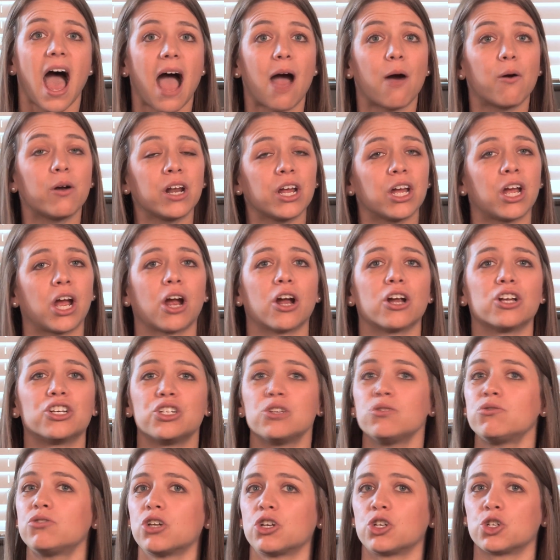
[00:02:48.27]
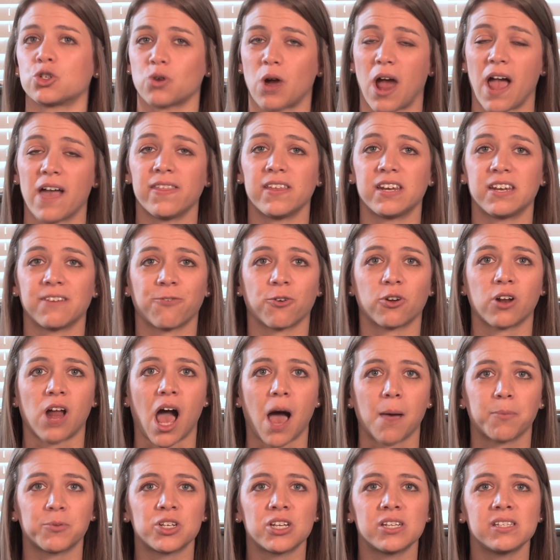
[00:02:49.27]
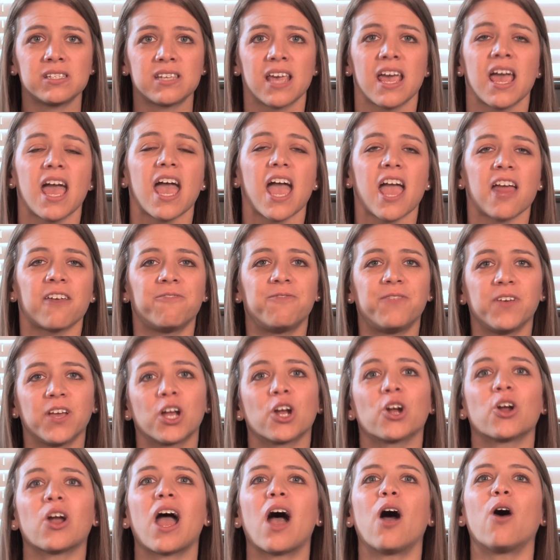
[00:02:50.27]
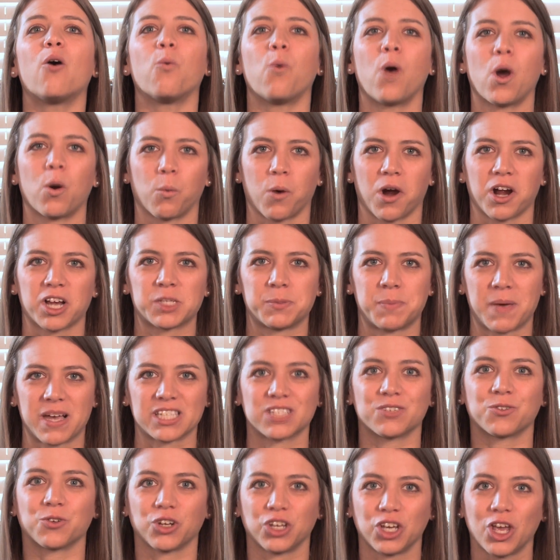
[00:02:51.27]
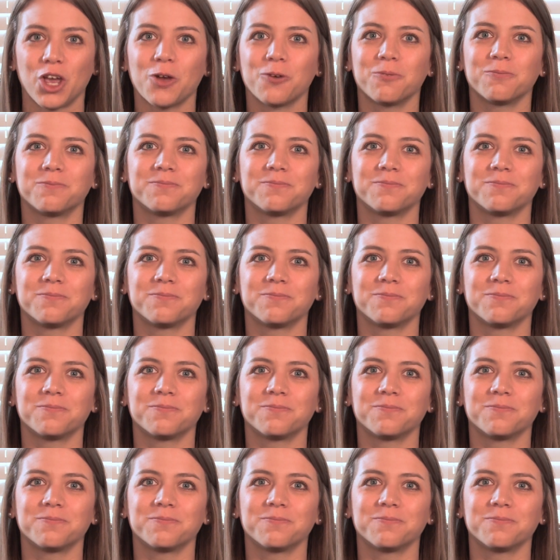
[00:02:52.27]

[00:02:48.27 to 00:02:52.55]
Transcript: I would encourage you to try the different options and figure out what works best for you.